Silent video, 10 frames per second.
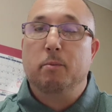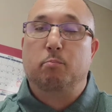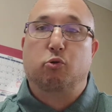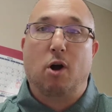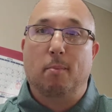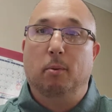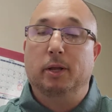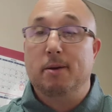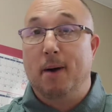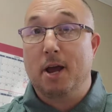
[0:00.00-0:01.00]
Probably,
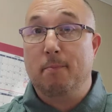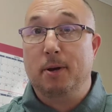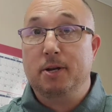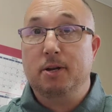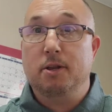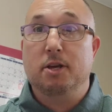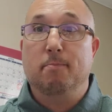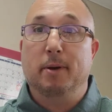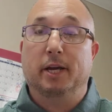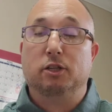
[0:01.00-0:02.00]
in my opinion, the
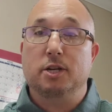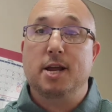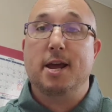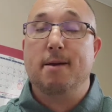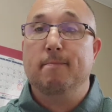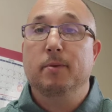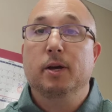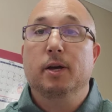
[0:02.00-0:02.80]
biggest name.